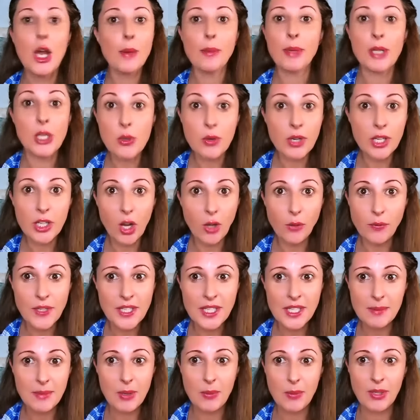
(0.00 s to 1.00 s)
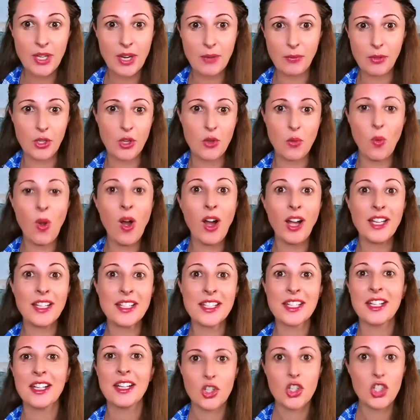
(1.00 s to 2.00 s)
"But you can all visit me whenever you want,"
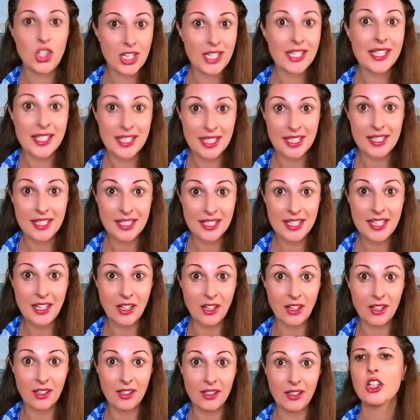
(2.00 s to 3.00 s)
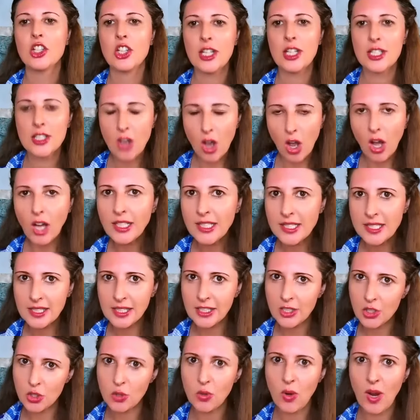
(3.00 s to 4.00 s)
she is sincere. She is
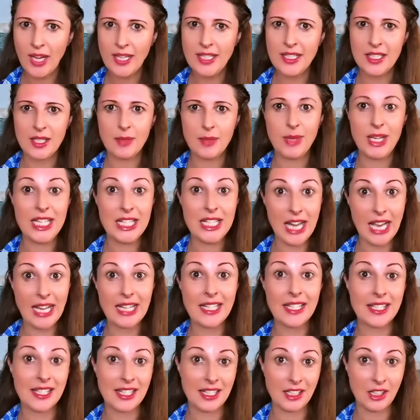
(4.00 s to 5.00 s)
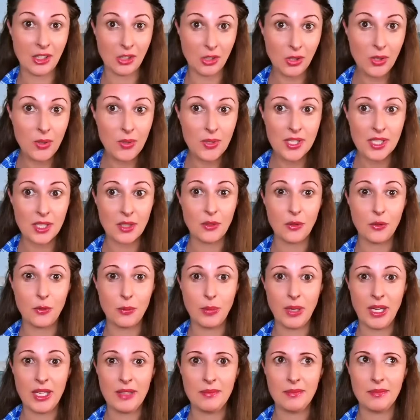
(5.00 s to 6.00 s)
honestly trying to be nice and inclusive,
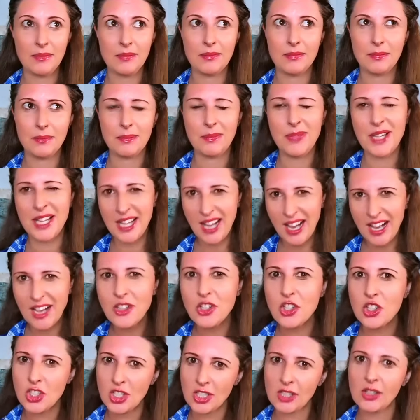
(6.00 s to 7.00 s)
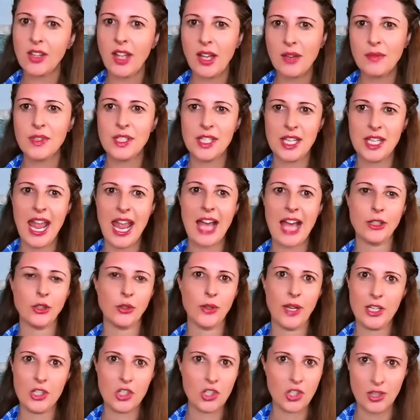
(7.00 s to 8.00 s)
but because she loves the
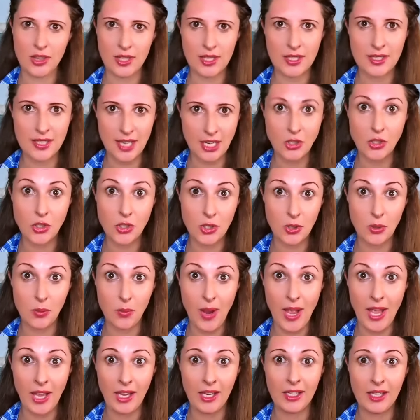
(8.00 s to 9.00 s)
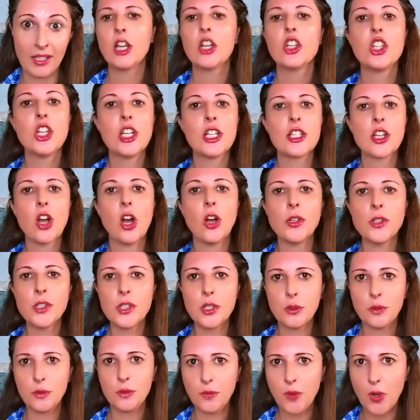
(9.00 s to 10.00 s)
adoration this sends her way. She is
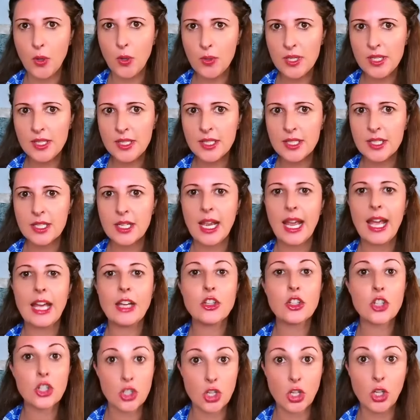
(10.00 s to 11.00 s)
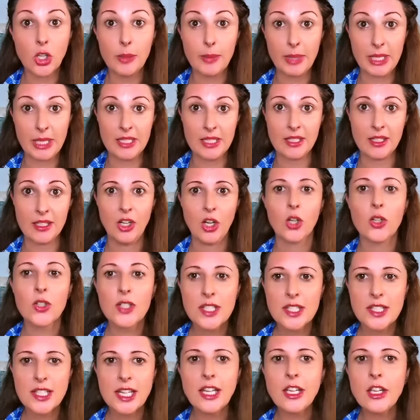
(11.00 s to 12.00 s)
also focused and determined. Her
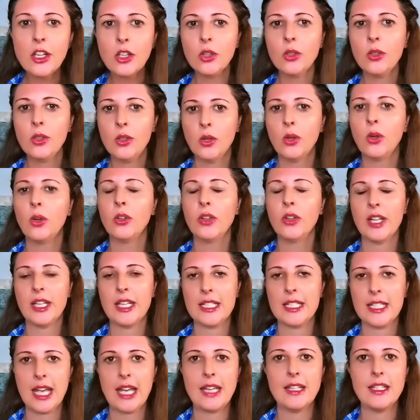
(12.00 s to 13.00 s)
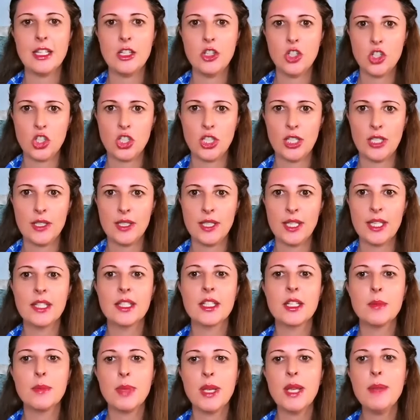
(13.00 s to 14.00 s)
singular goal in attending Shiz is
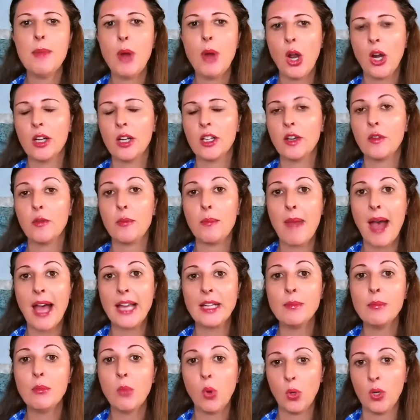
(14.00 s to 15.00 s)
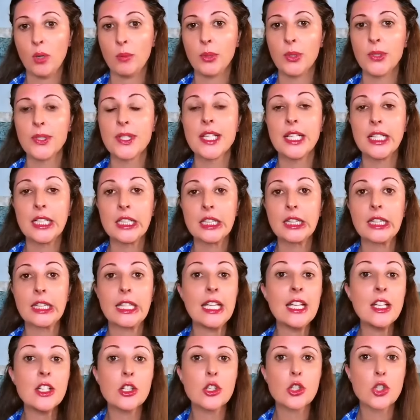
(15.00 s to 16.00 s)
to be part of Madame Morrible's
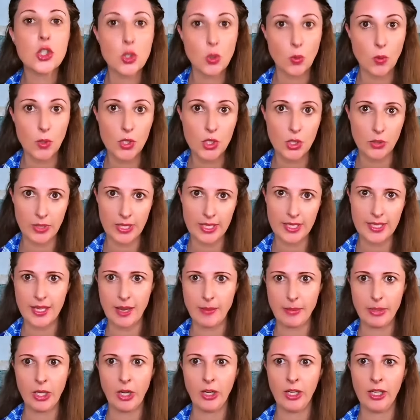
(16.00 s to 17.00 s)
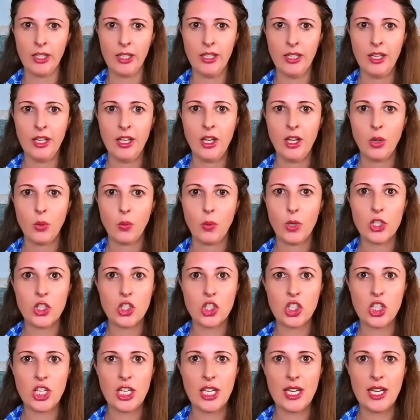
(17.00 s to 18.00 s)
elite sorcery seminar, which
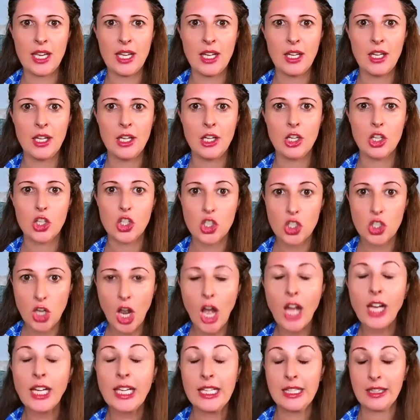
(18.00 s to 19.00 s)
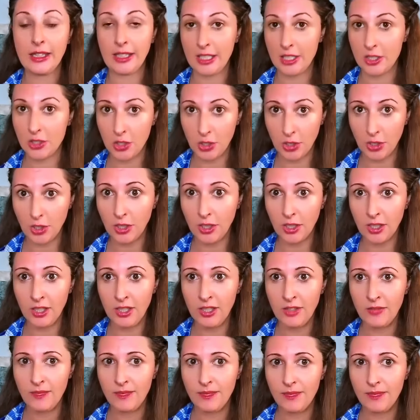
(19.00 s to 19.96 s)
she, shockingly to her,